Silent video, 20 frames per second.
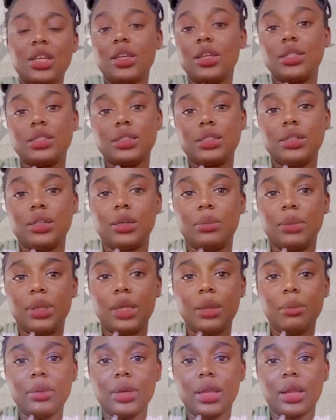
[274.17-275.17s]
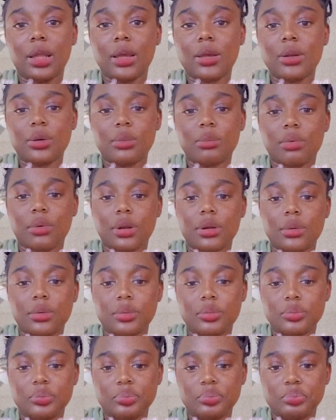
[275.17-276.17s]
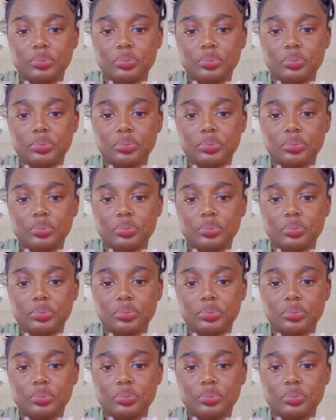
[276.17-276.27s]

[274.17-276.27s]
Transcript: cheek or something. Leave me alone, bro.